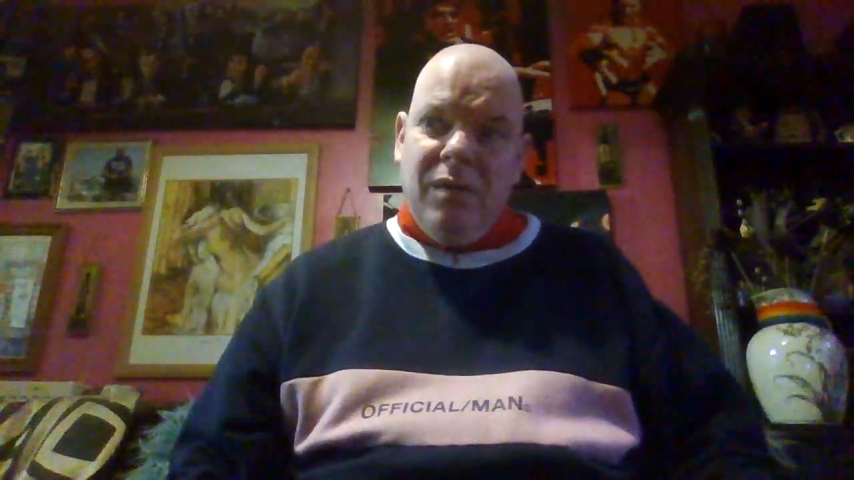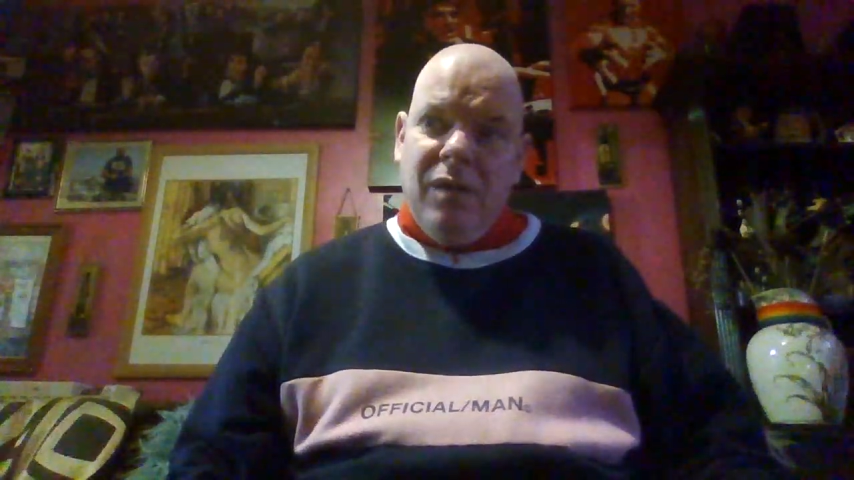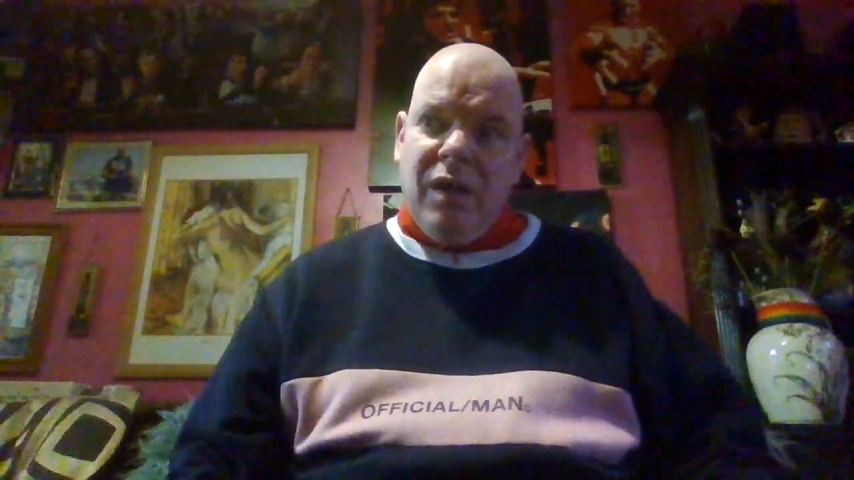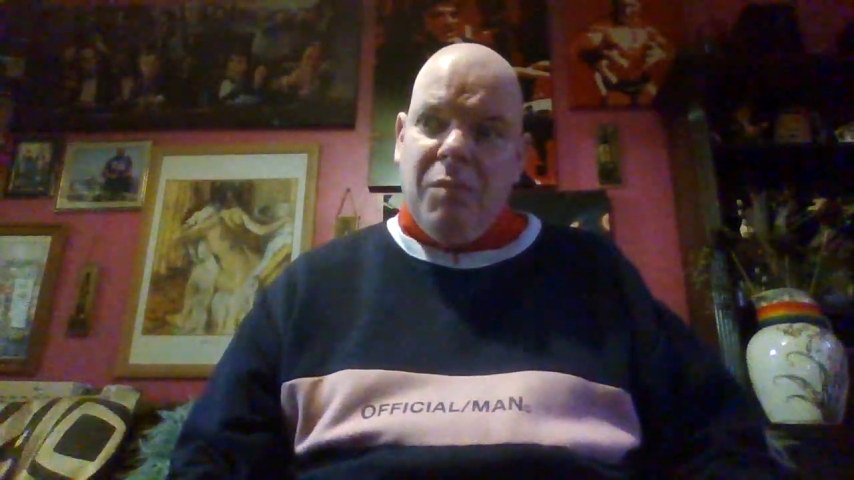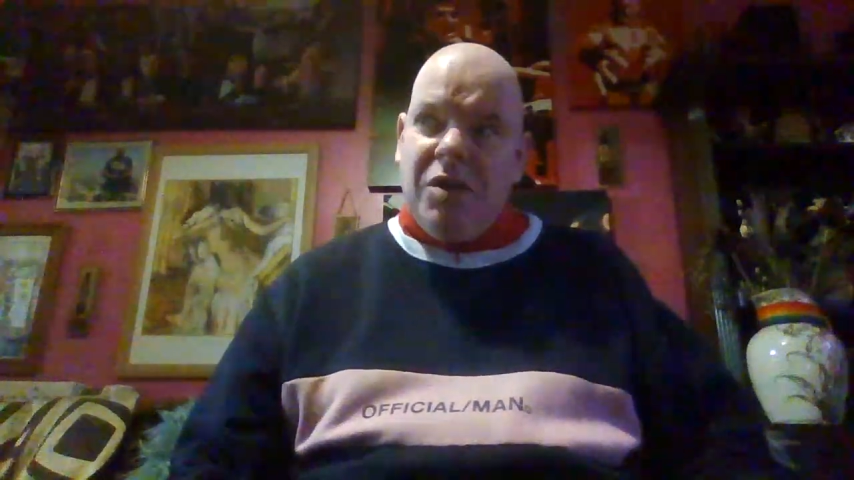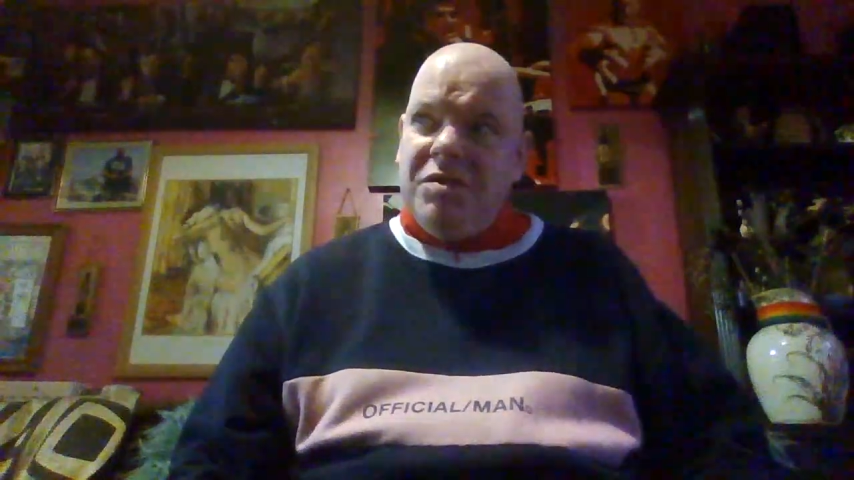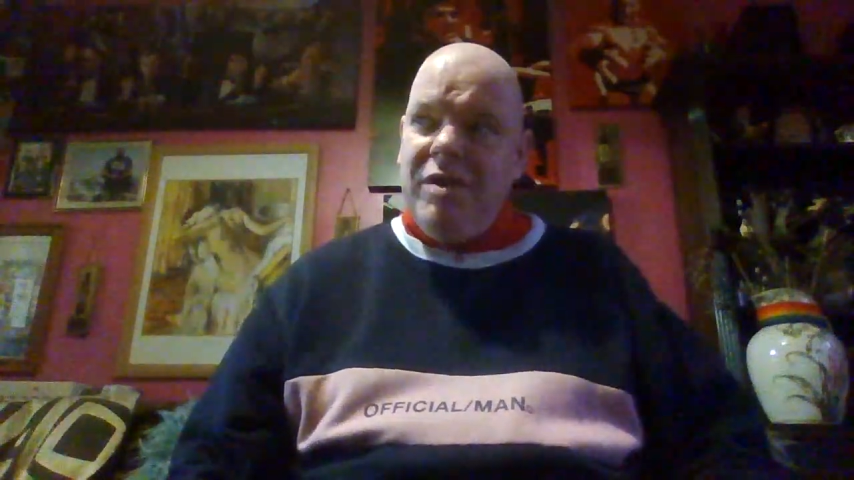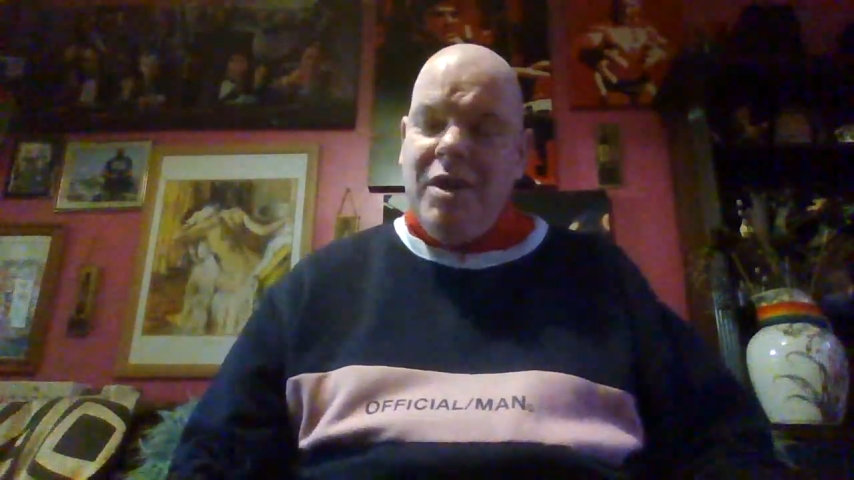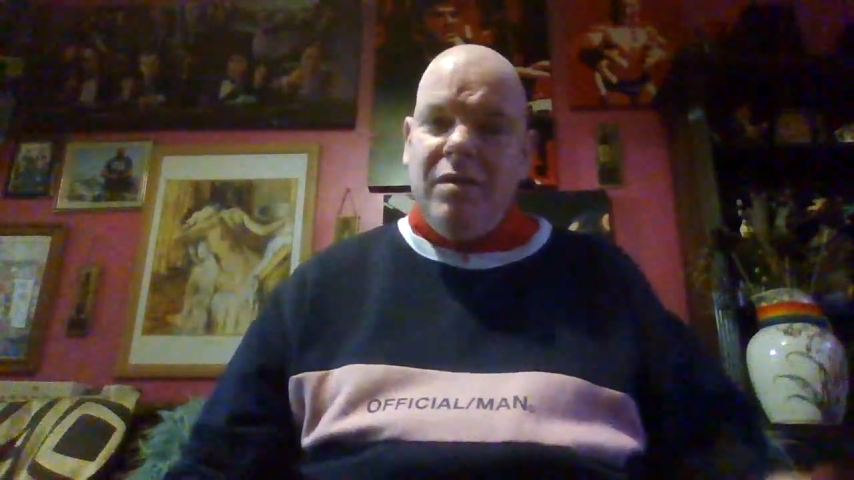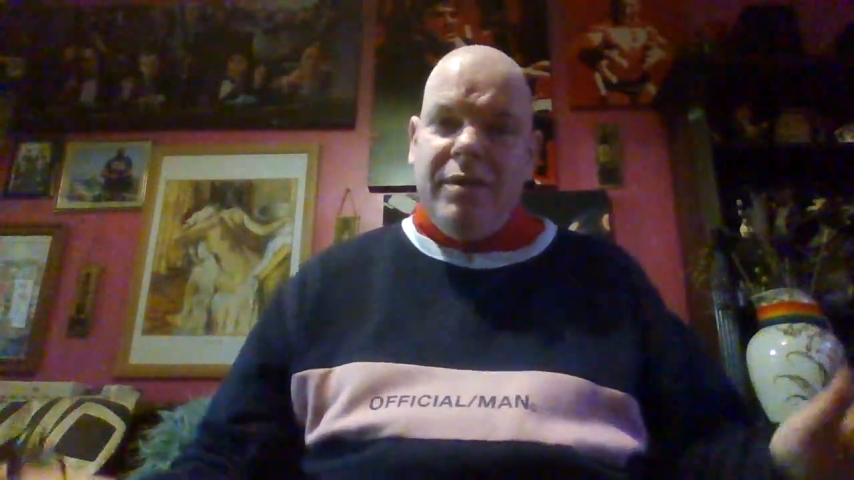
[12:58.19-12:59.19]
and I'm actually
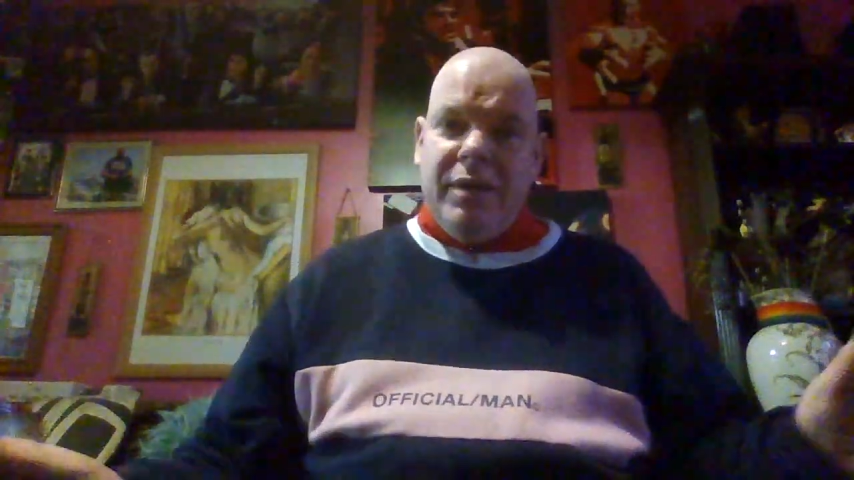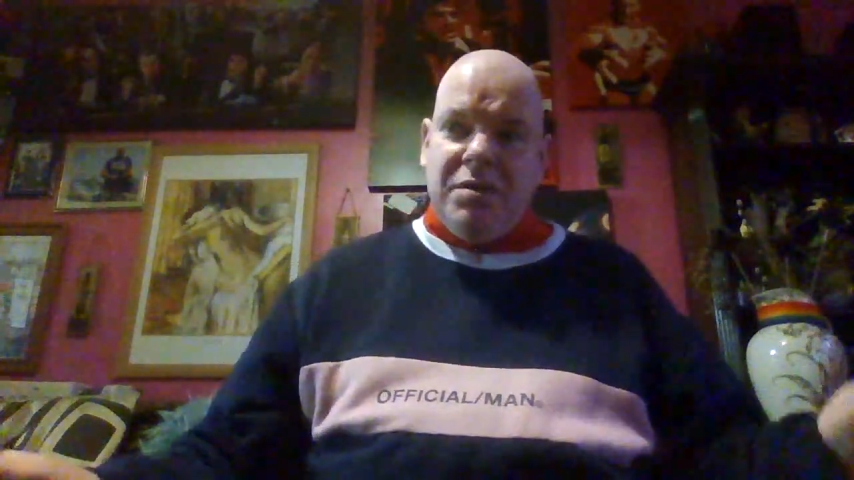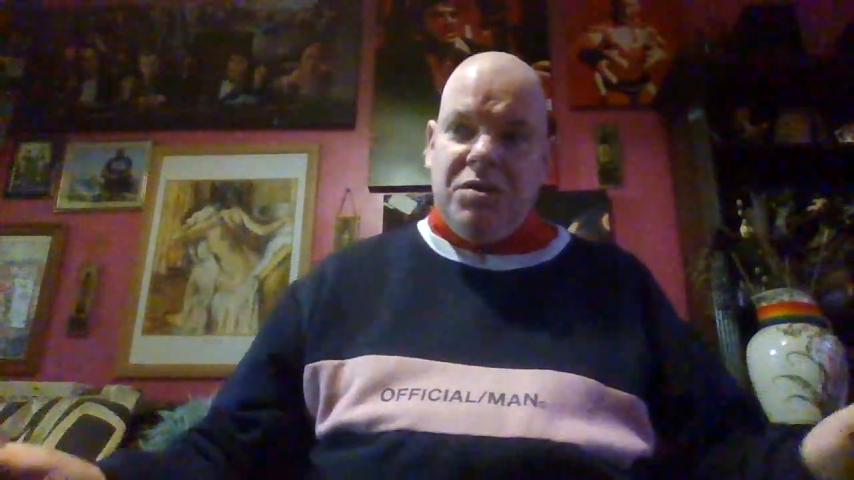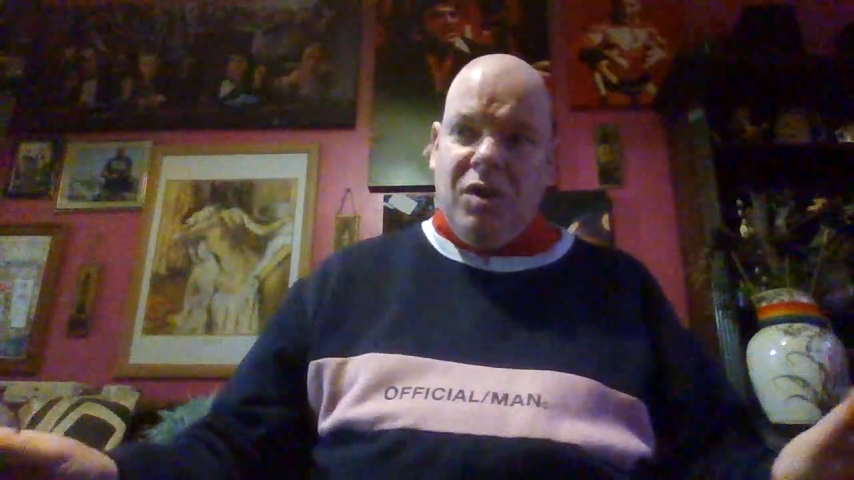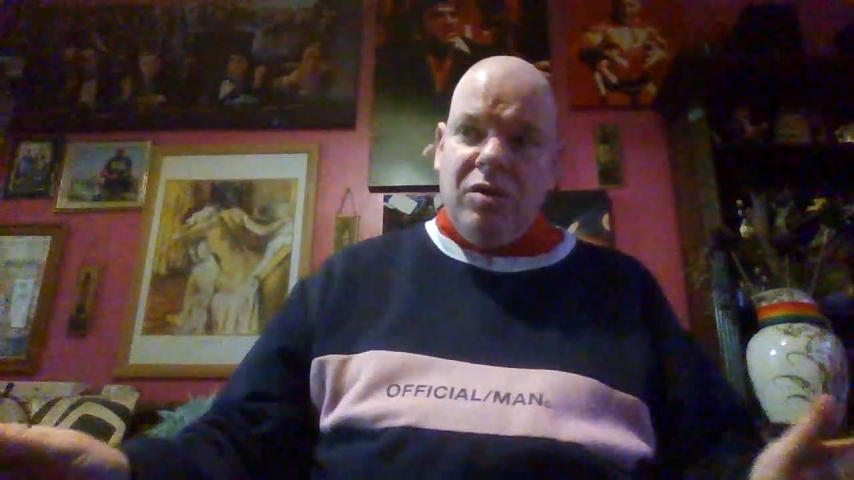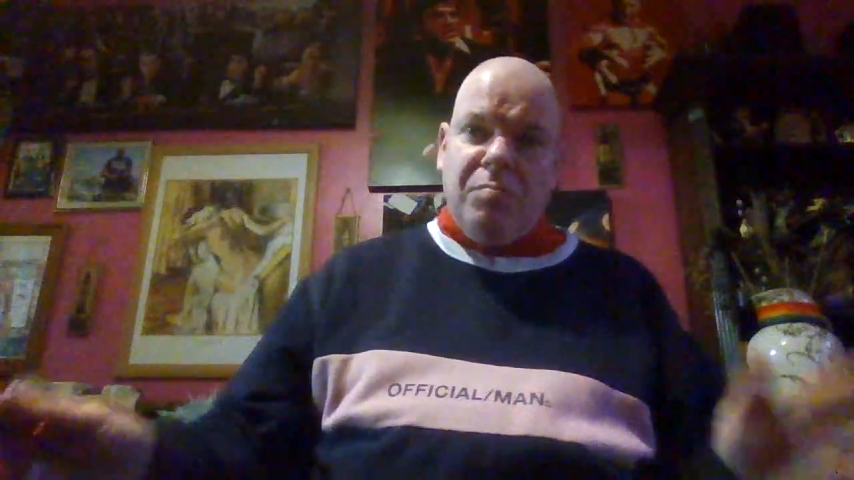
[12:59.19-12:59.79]
getting things done.